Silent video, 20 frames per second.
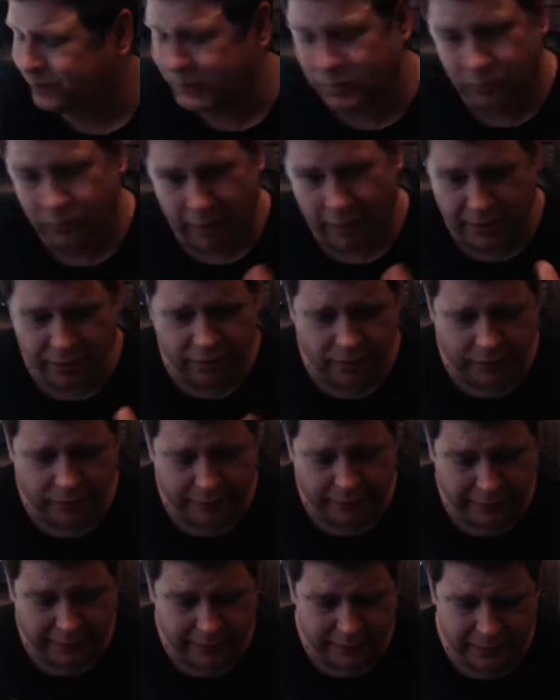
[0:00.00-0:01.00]
retro
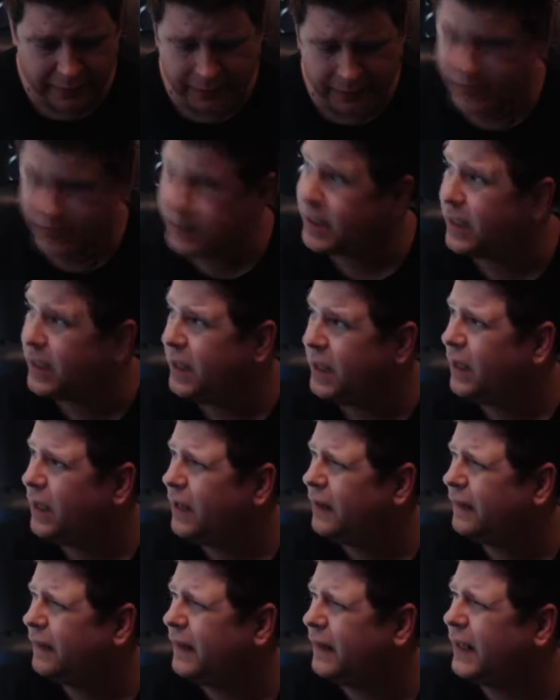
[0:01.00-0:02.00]
figures
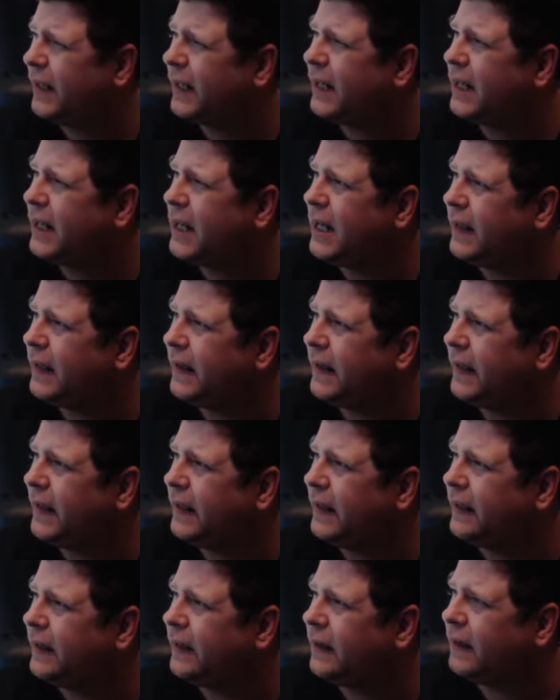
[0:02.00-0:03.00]
that I got,
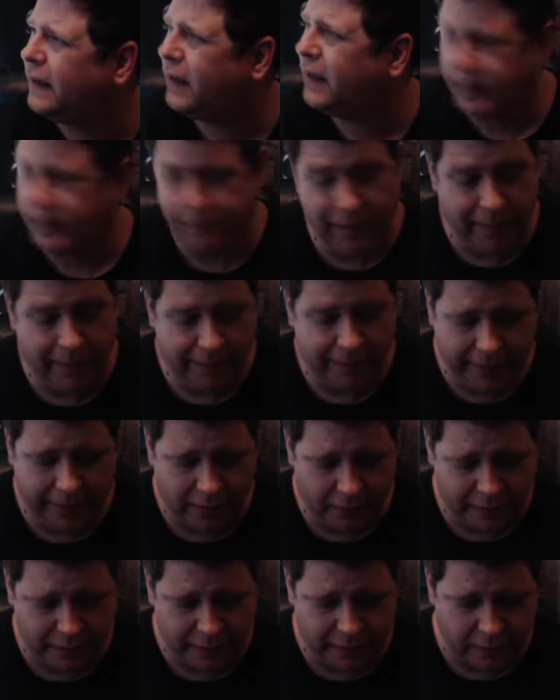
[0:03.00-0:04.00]
maybe they
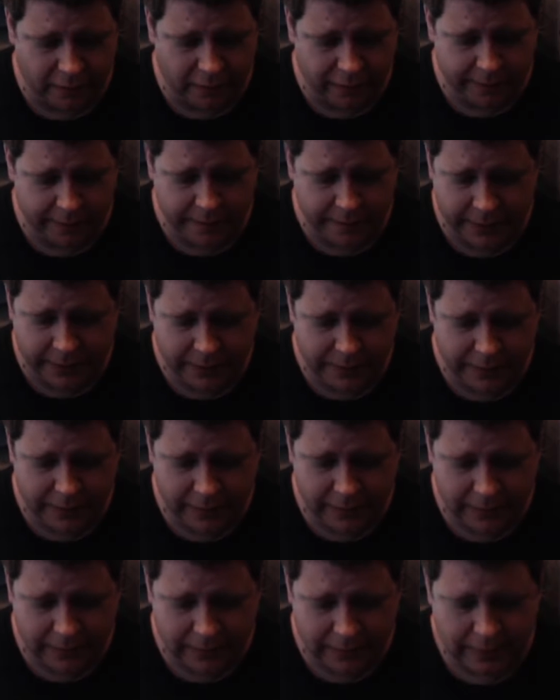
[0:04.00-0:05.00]
all don't, but
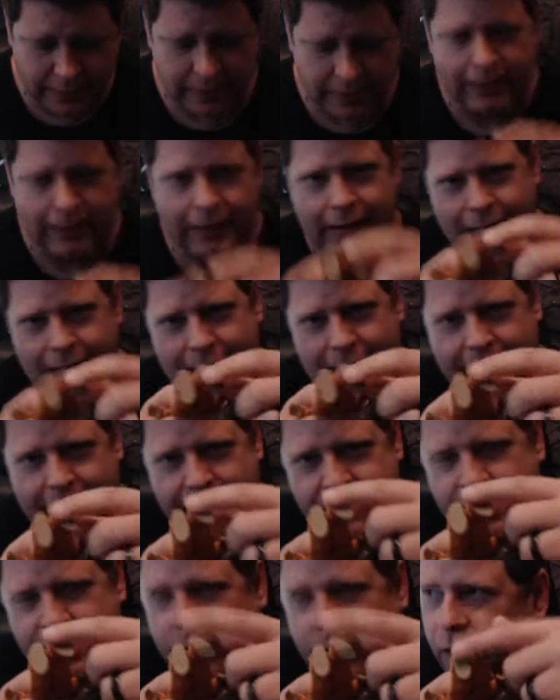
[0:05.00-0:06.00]

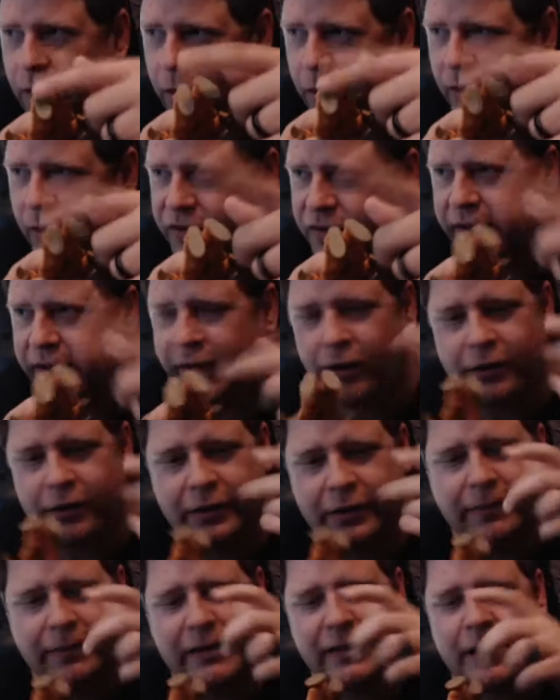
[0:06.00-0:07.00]
there's no holes. So the
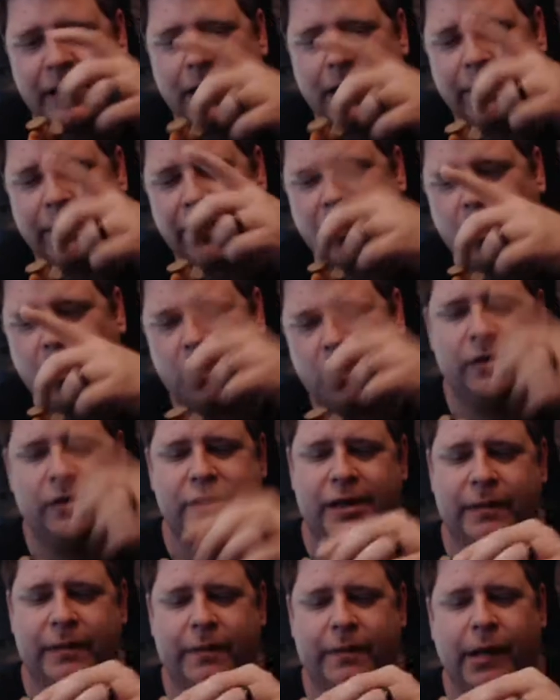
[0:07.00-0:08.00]
Ultimates come with holes
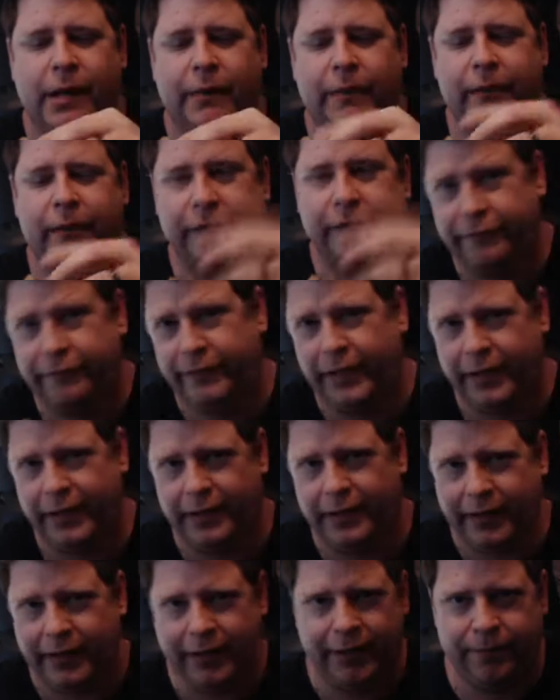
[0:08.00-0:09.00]
on the bottom of their feet,
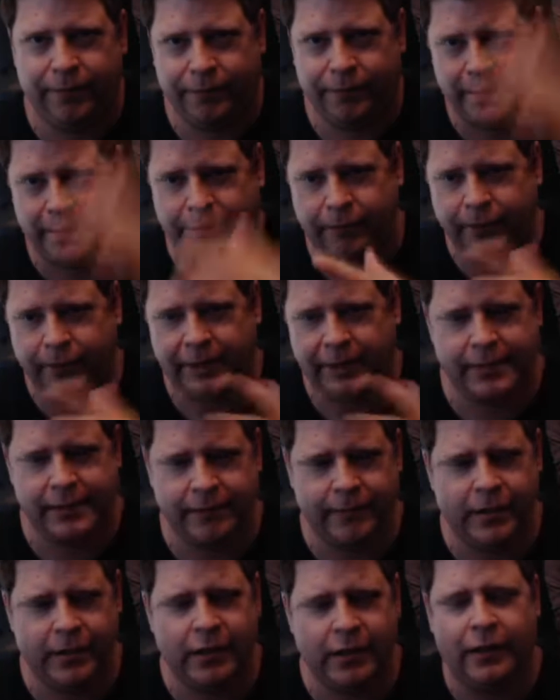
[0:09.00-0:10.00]
and you can place
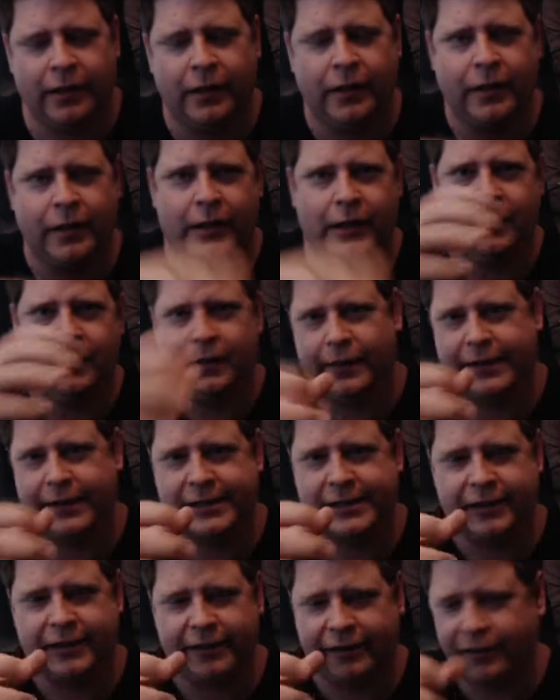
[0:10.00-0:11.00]
them on these
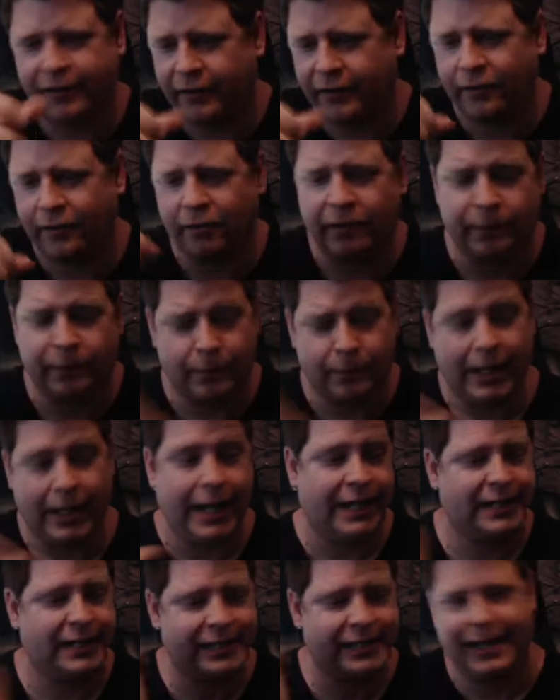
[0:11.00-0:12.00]
clear or
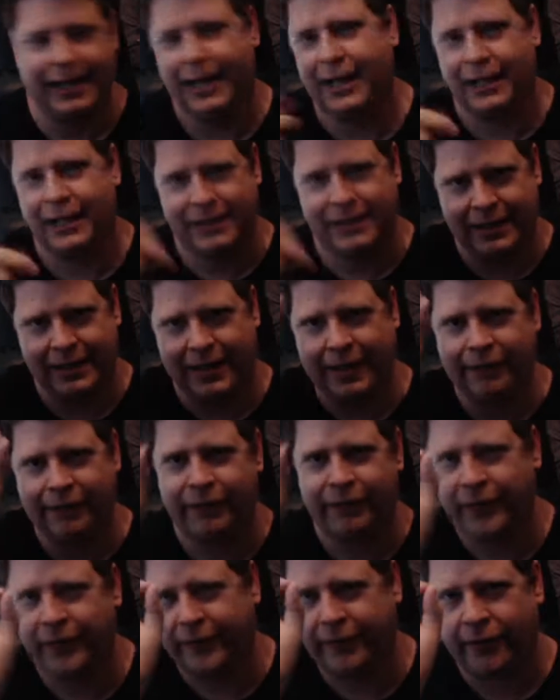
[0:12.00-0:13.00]
black stands that have
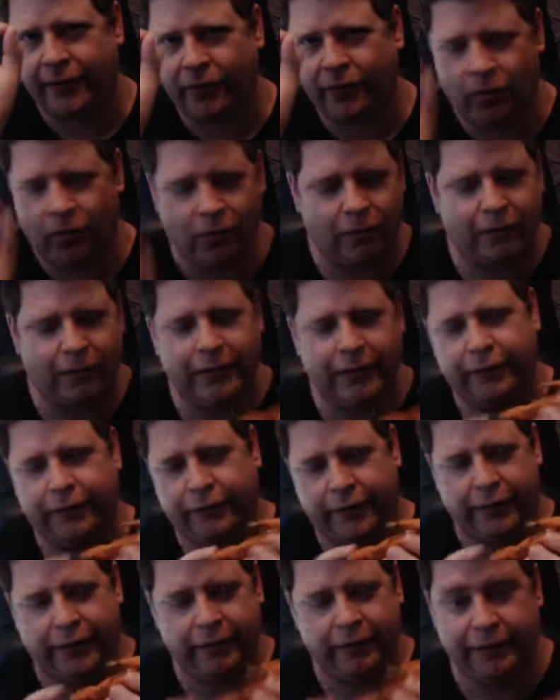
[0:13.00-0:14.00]
one little hole in it
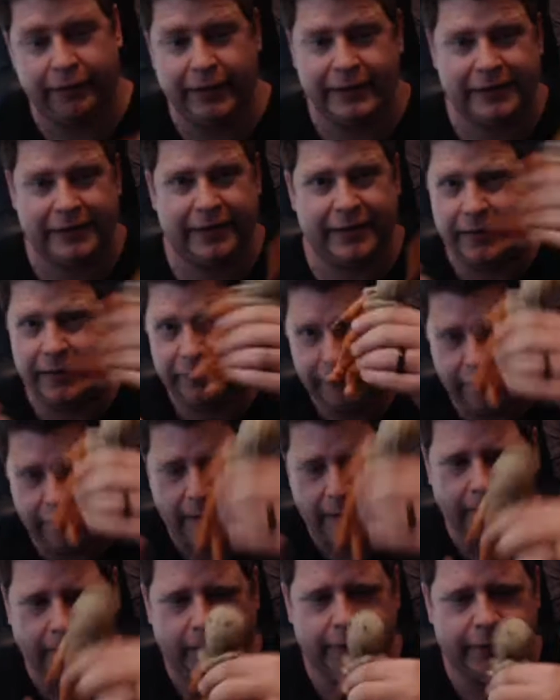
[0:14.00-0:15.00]
for their feet so they don't
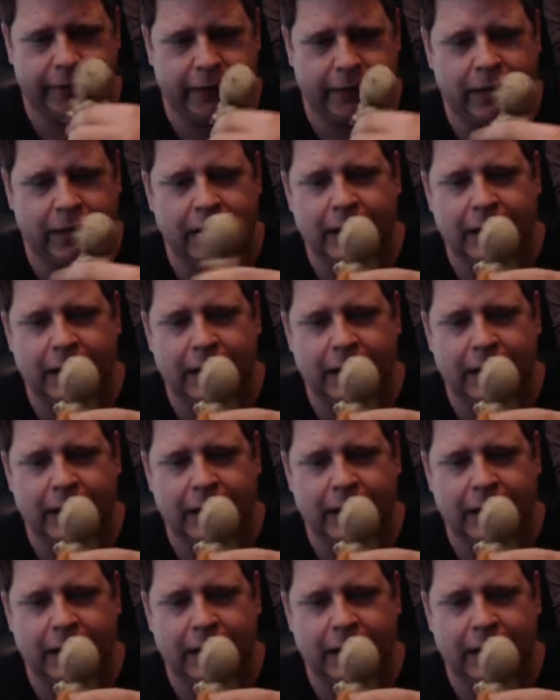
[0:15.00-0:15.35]
fall over.